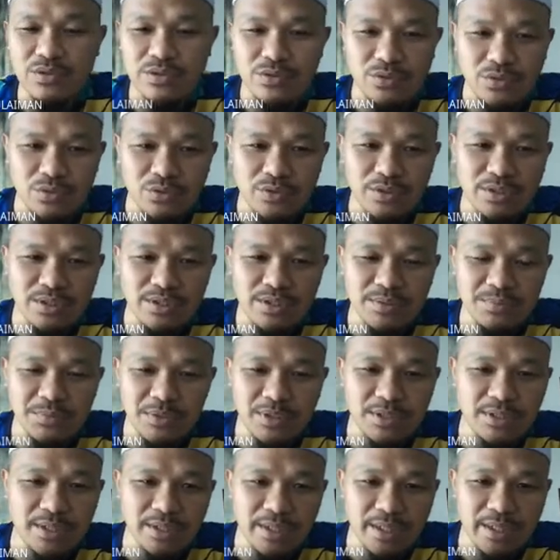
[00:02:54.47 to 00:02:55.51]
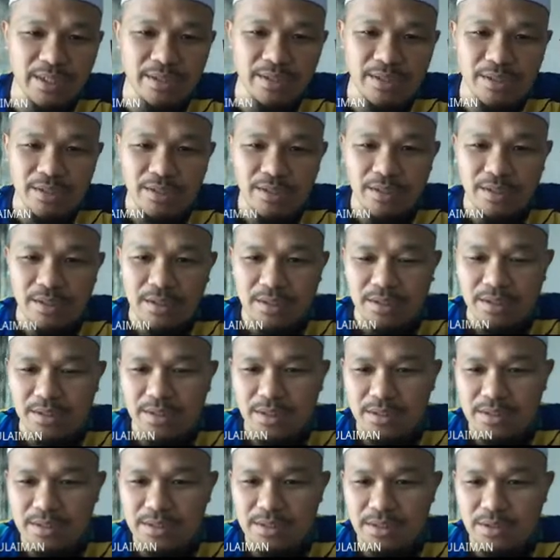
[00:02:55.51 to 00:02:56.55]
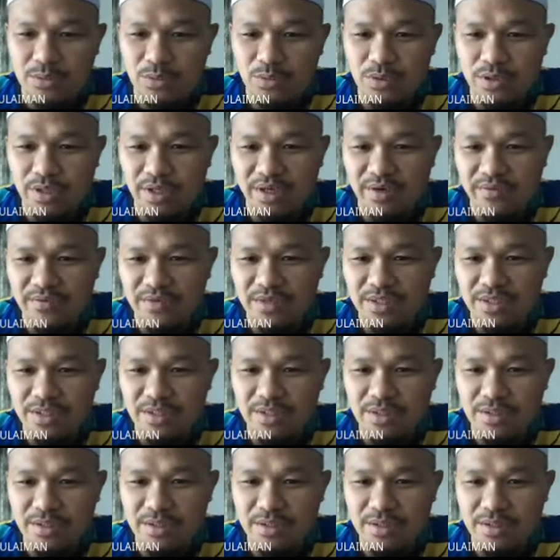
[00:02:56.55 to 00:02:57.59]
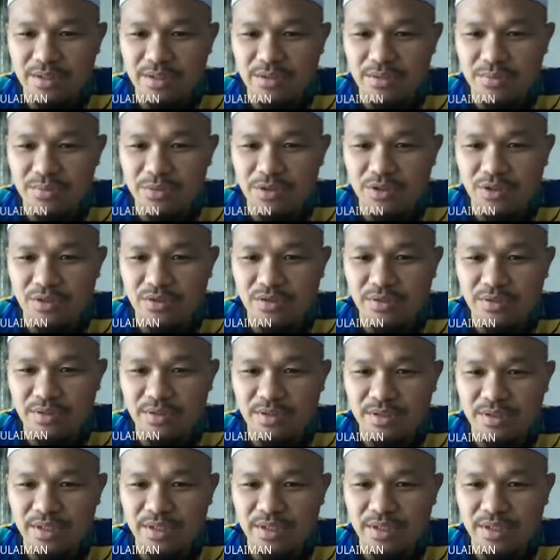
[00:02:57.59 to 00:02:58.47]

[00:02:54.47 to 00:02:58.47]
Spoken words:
So this means that, let's say we have the generators because the